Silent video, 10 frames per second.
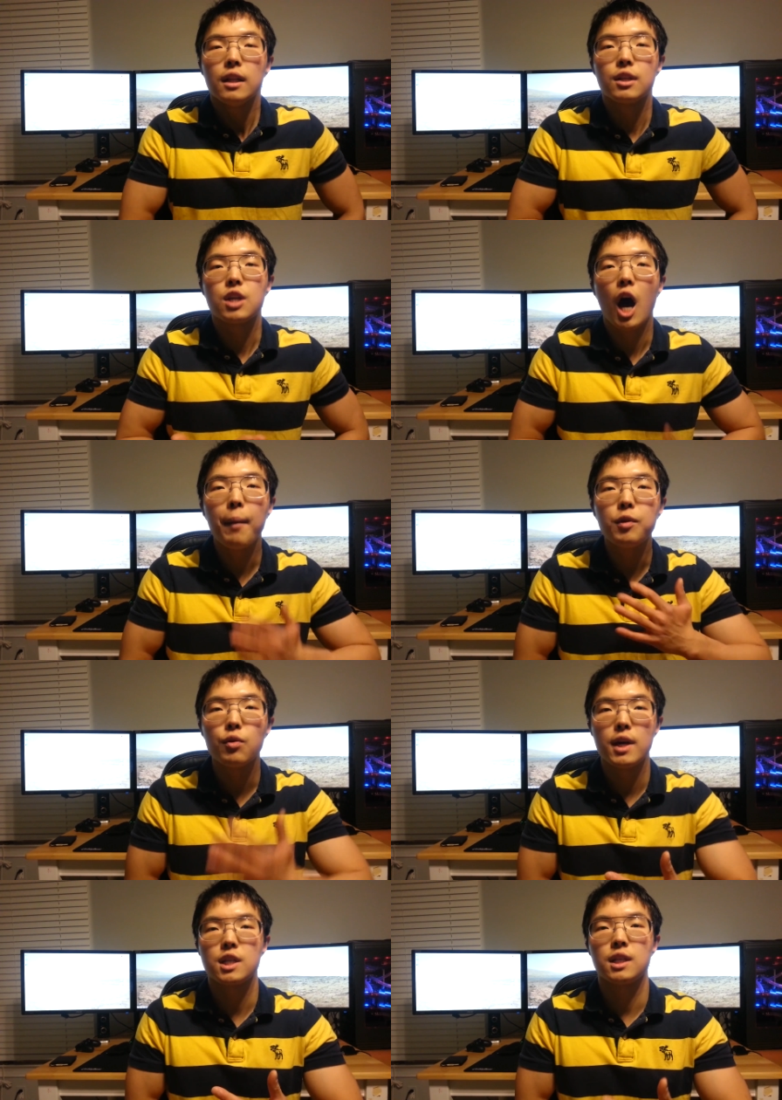the time
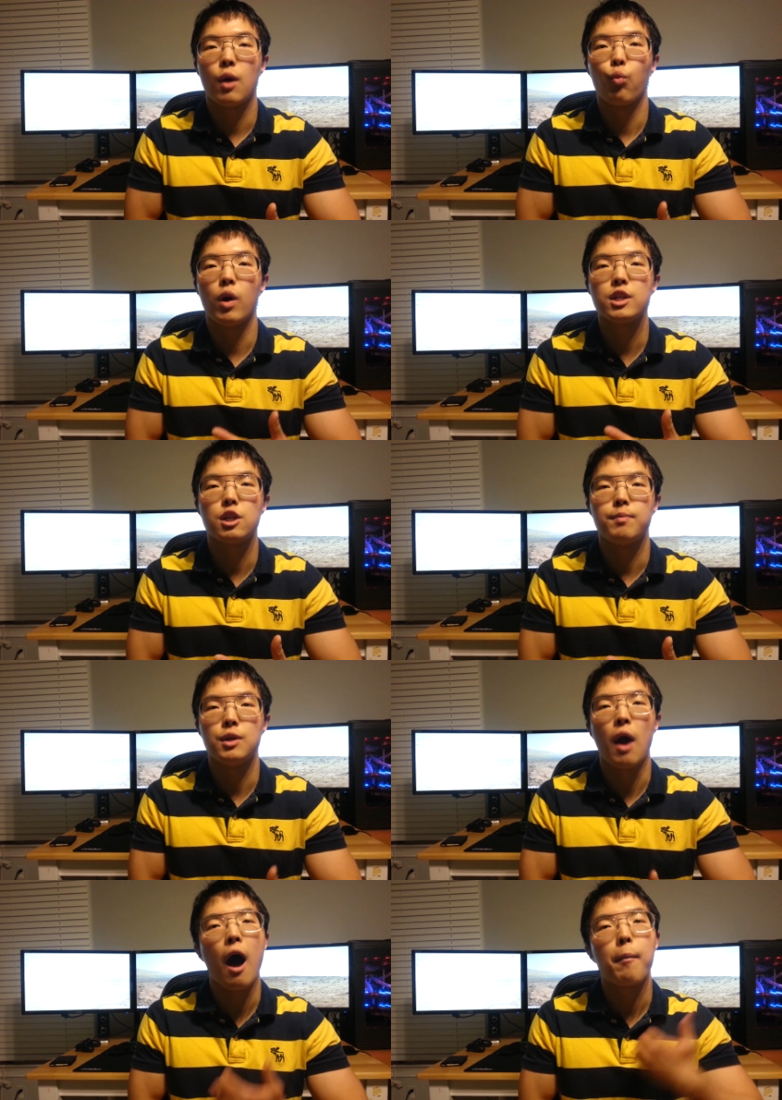duration that one
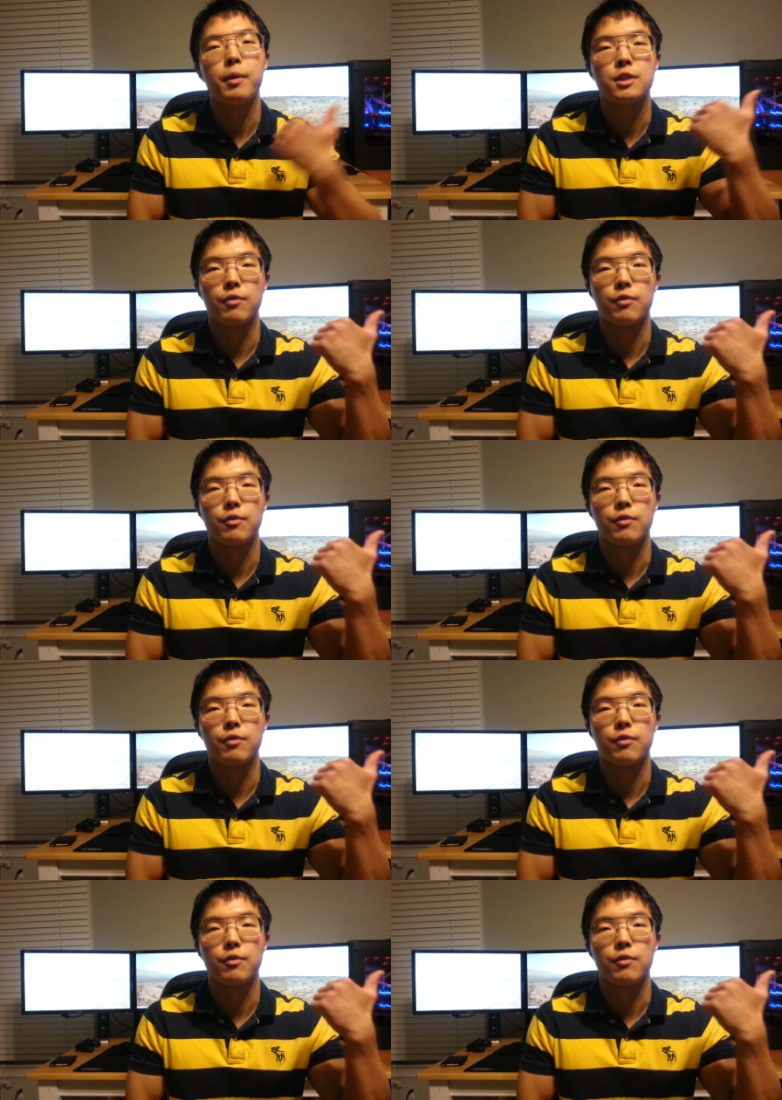GPU outputs